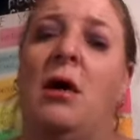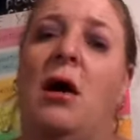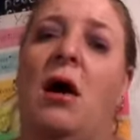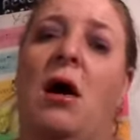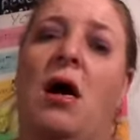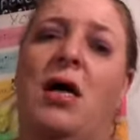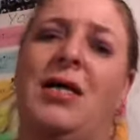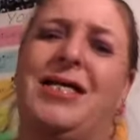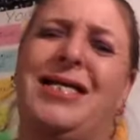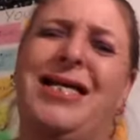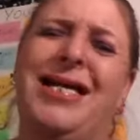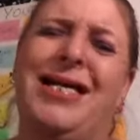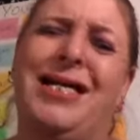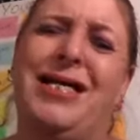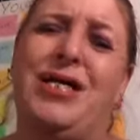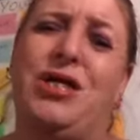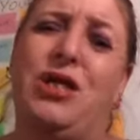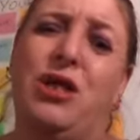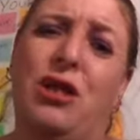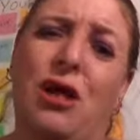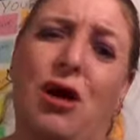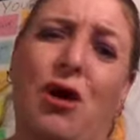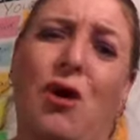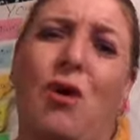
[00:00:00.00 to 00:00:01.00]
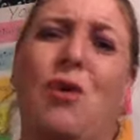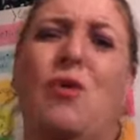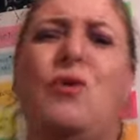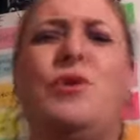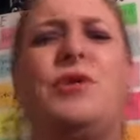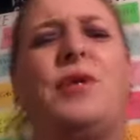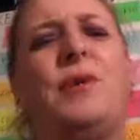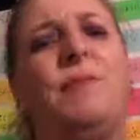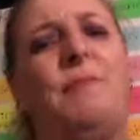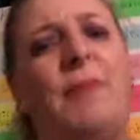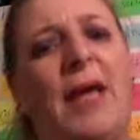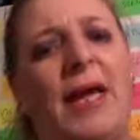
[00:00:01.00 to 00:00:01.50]
on getting
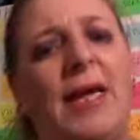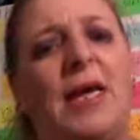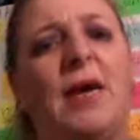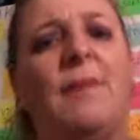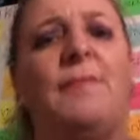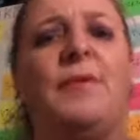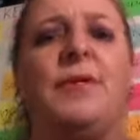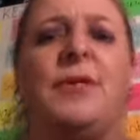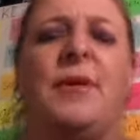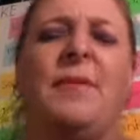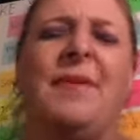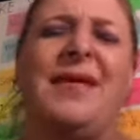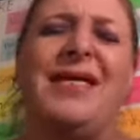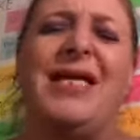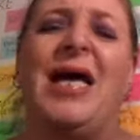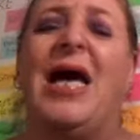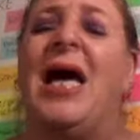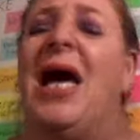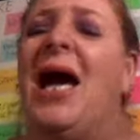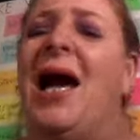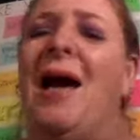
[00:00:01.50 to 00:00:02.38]
clothes and makeup and stuff like that.